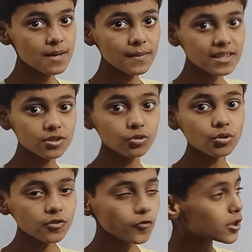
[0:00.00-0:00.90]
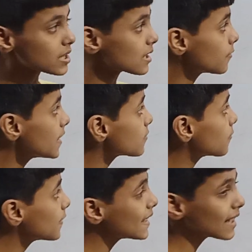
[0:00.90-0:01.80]
Means those forces which
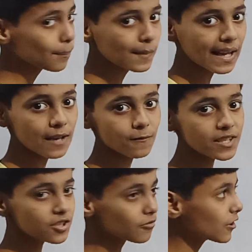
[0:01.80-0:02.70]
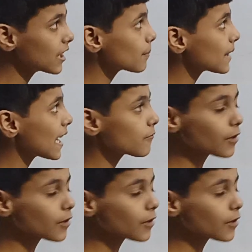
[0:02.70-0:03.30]
we apply